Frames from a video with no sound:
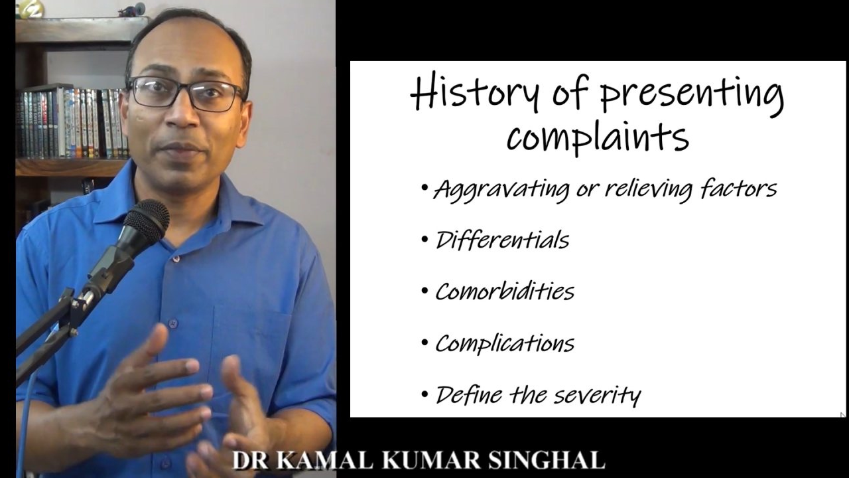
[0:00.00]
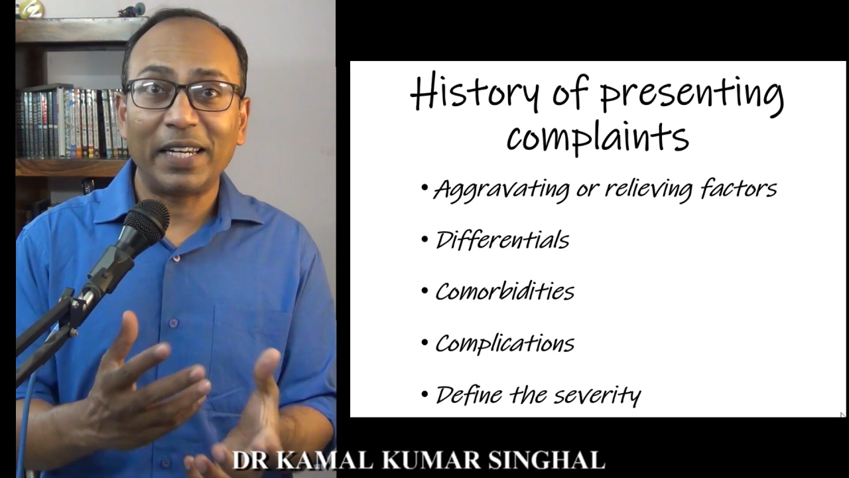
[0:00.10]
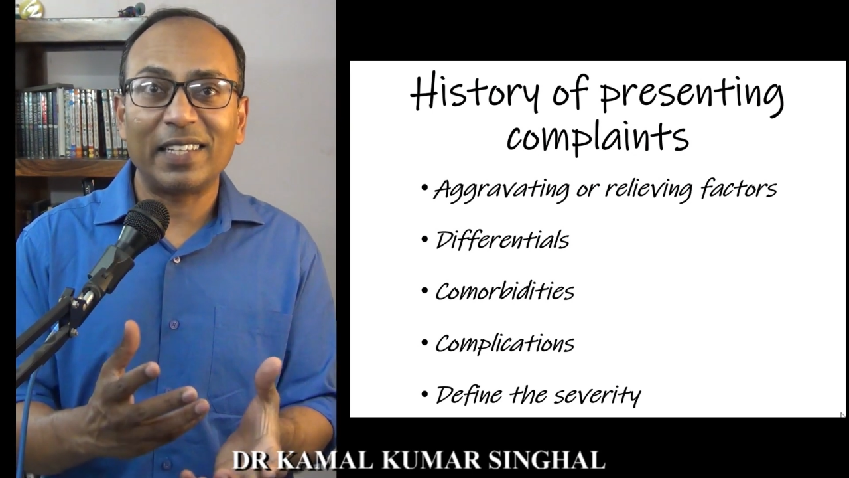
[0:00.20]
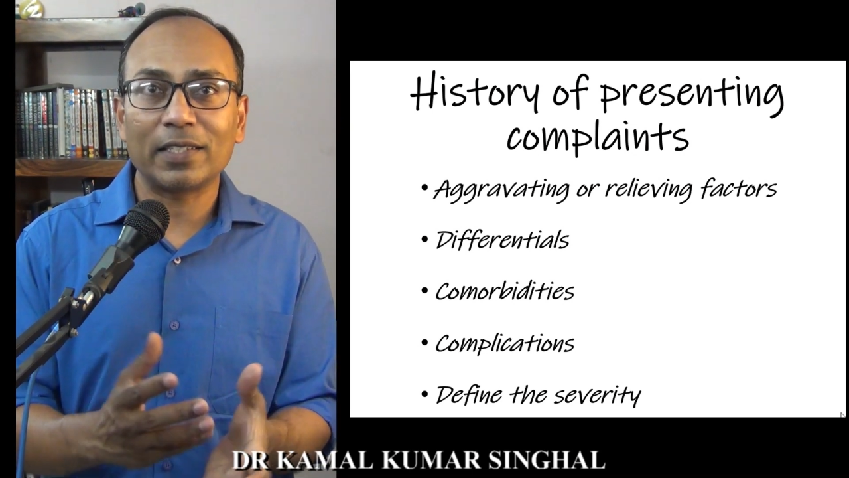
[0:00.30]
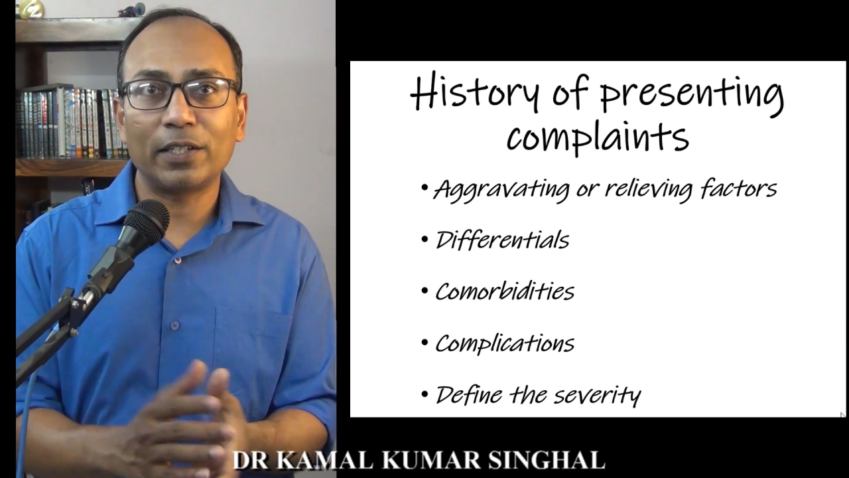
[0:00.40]

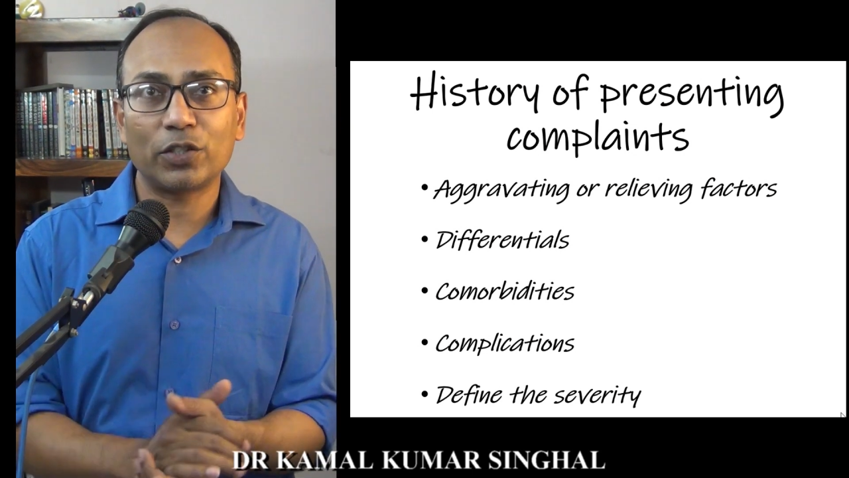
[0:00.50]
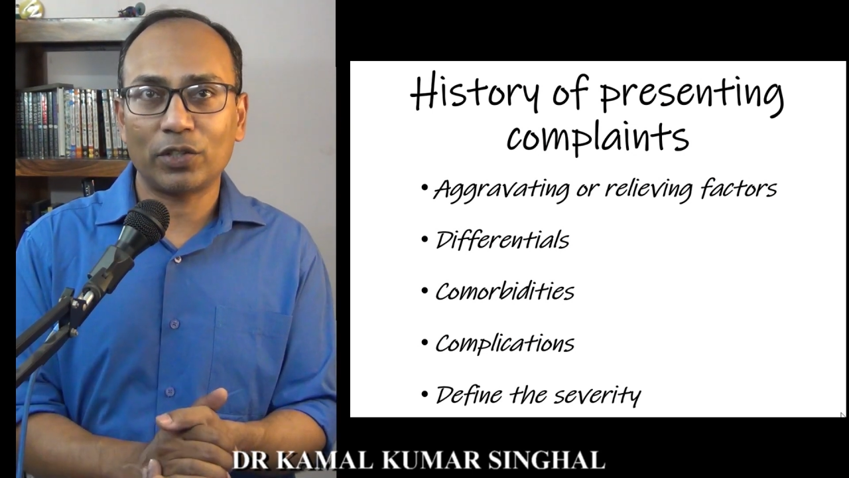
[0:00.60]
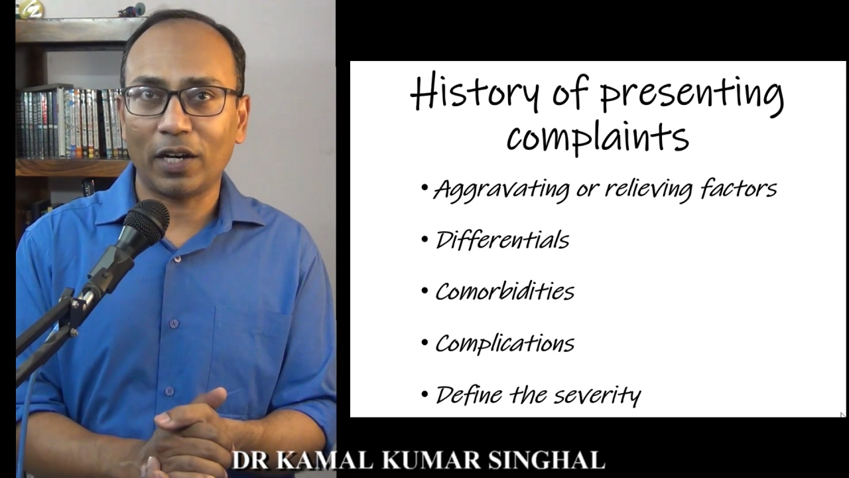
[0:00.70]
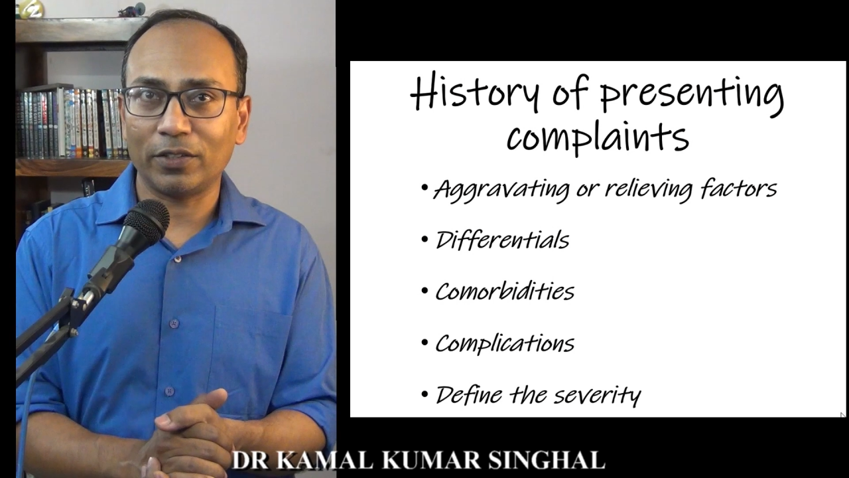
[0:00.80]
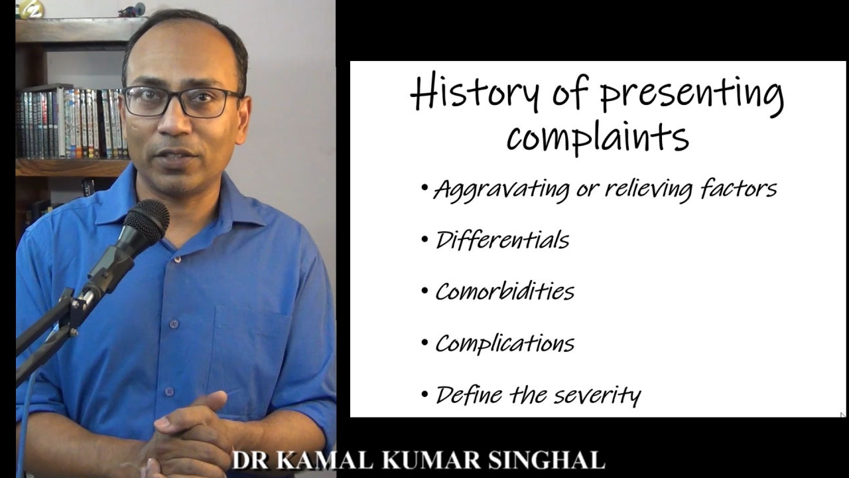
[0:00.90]
nasal
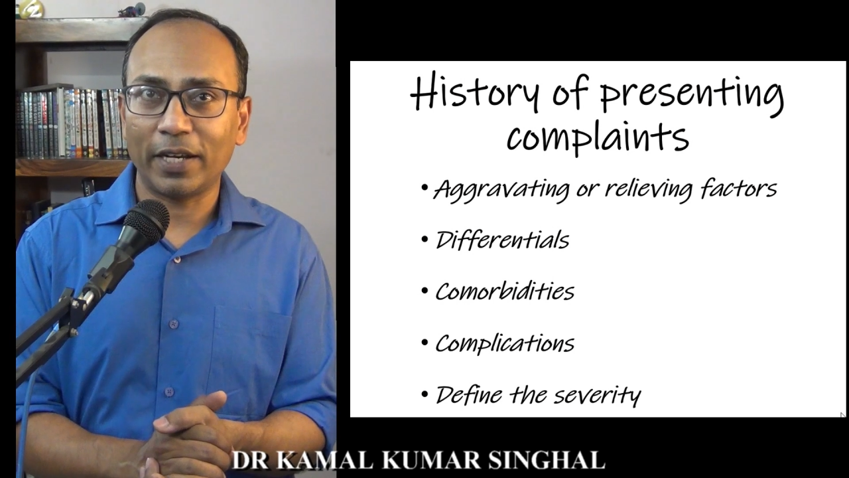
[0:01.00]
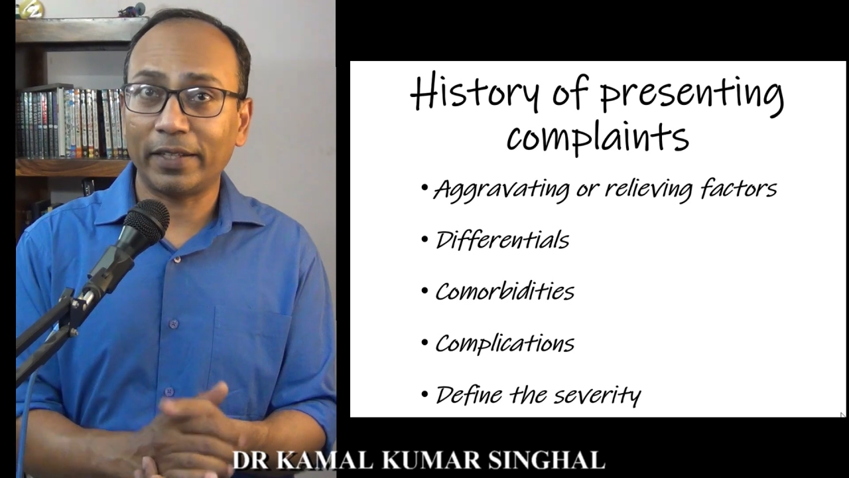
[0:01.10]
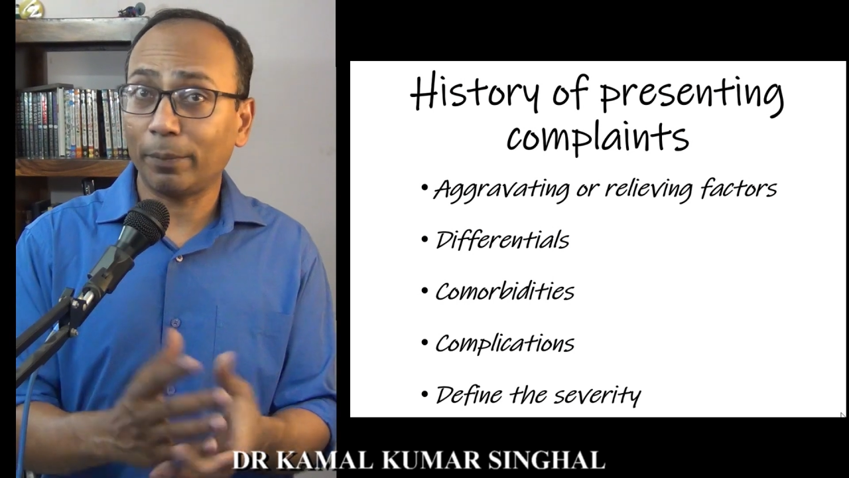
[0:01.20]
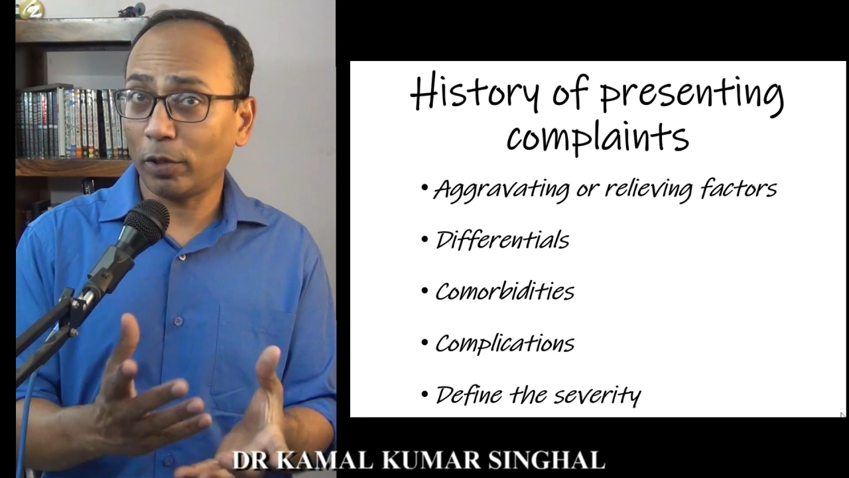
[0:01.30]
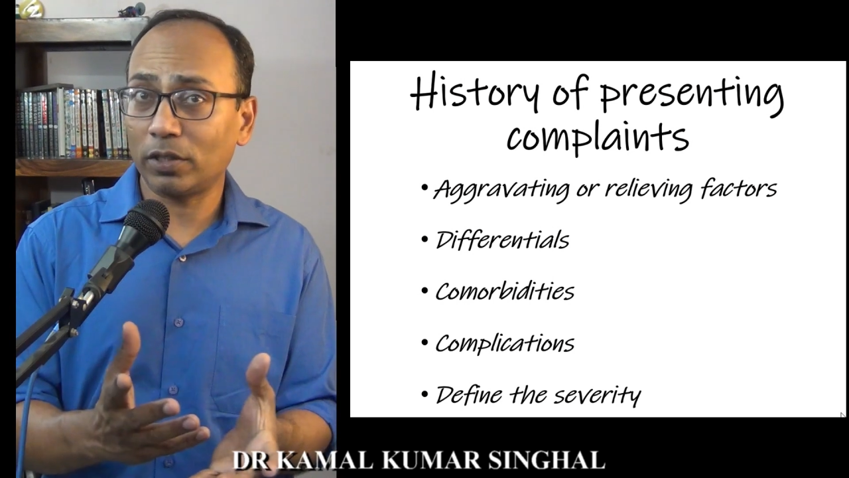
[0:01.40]
discharge and
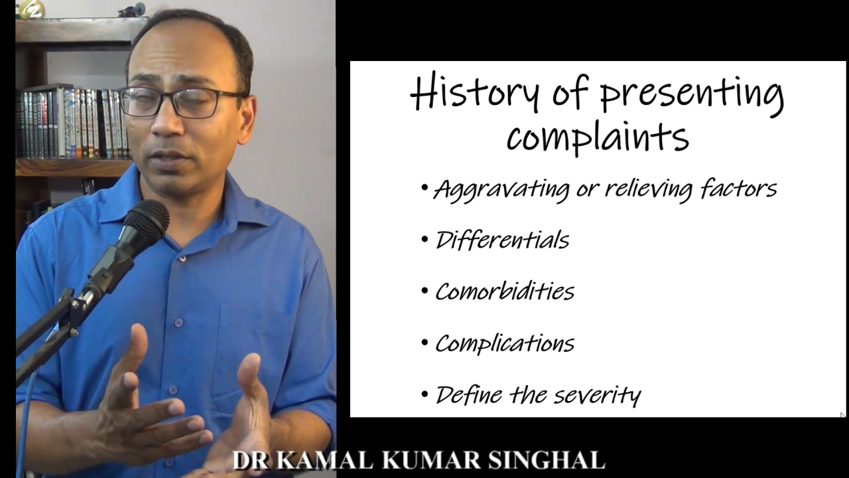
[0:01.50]
the